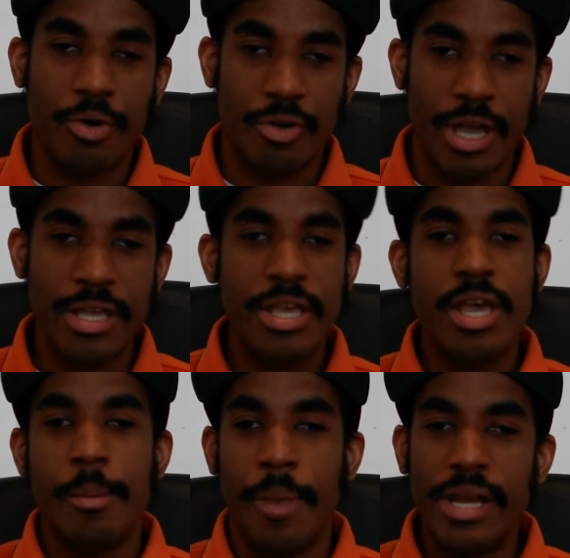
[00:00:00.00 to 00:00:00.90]
Okay,
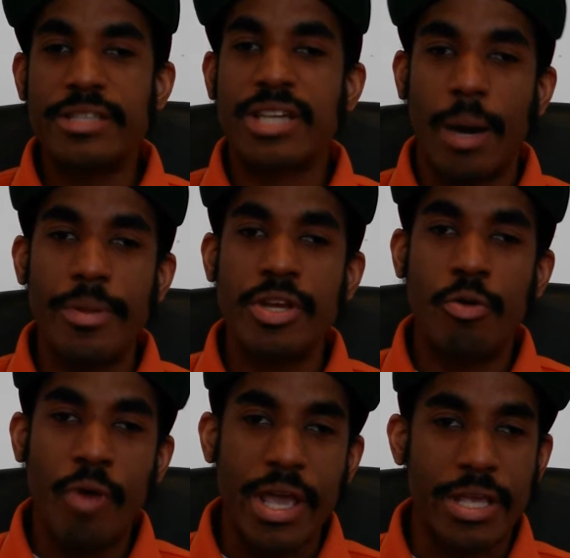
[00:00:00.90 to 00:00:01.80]
money's coming
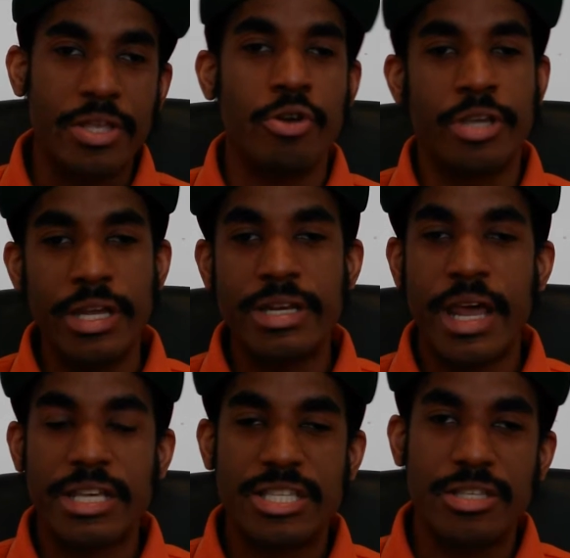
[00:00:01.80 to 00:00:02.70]
your way. You're getting
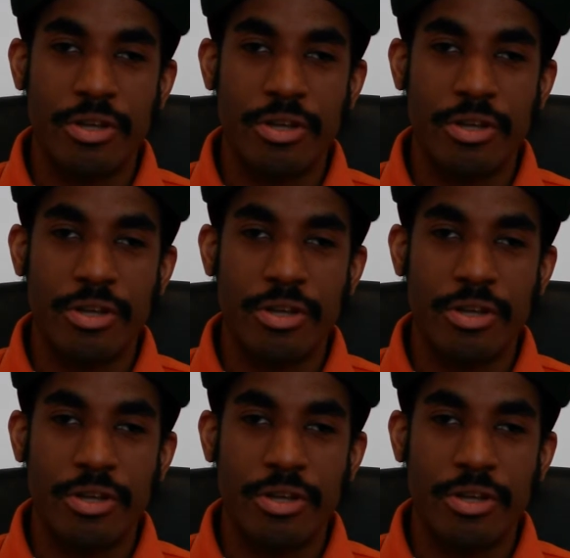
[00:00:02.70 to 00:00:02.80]
that.